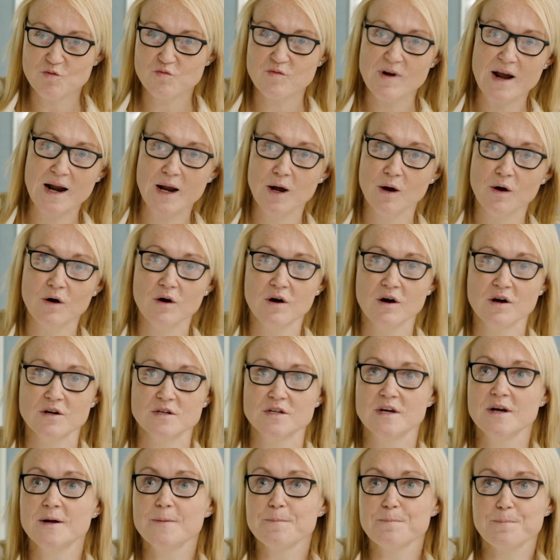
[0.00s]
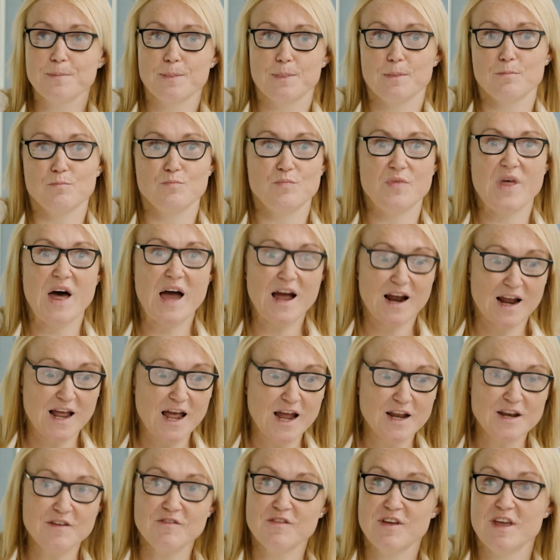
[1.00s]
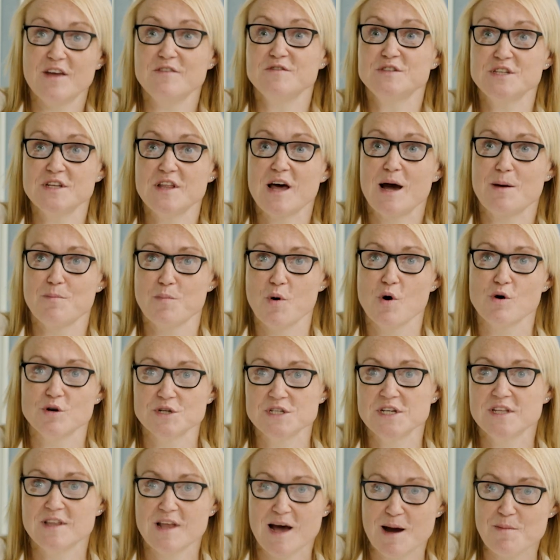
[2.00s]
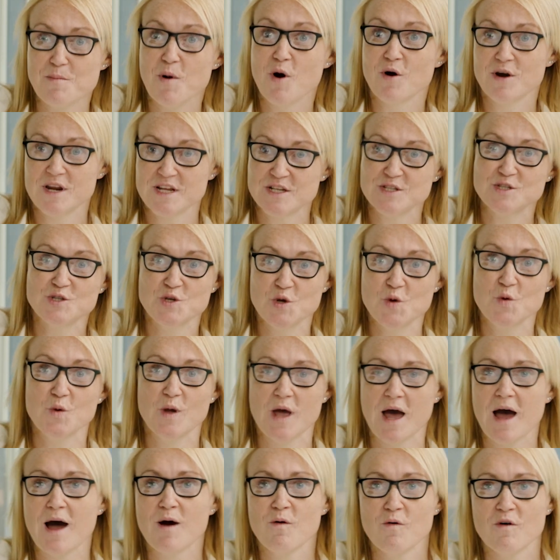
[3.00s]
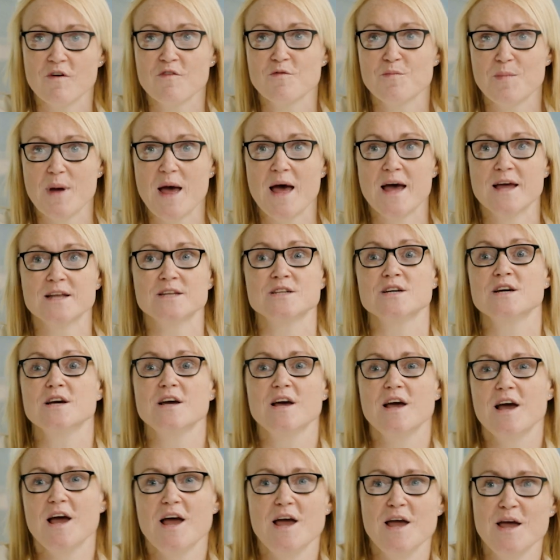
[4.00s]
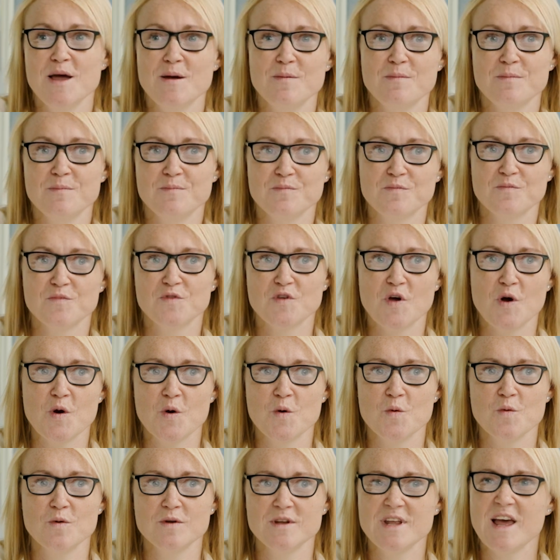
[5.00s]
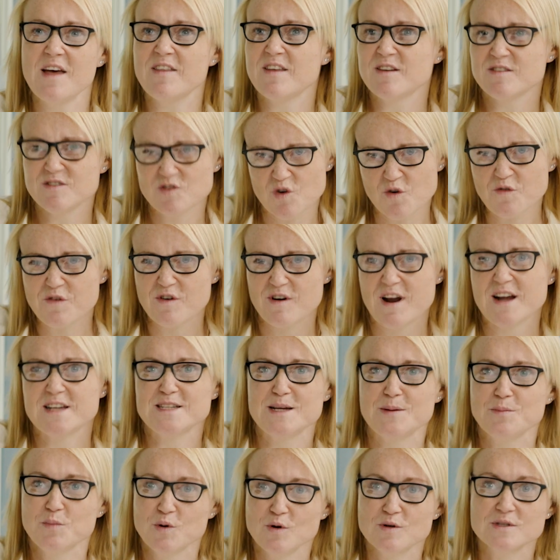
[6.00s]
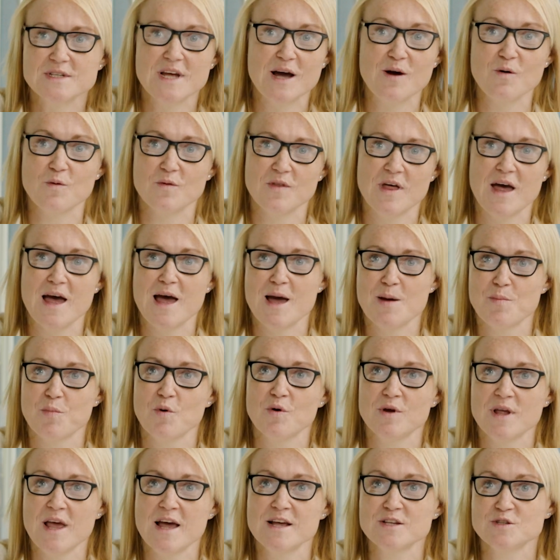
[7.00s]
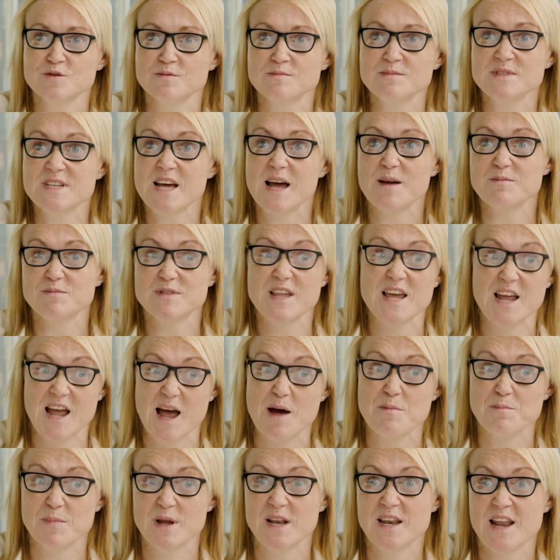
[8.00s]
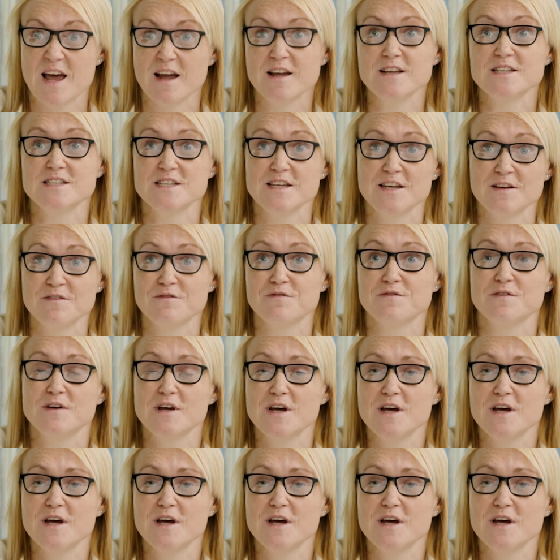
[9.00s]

record, that kind of gives you that push in that morning to get out of bed. There's other examples out there, but sometimes they can be negative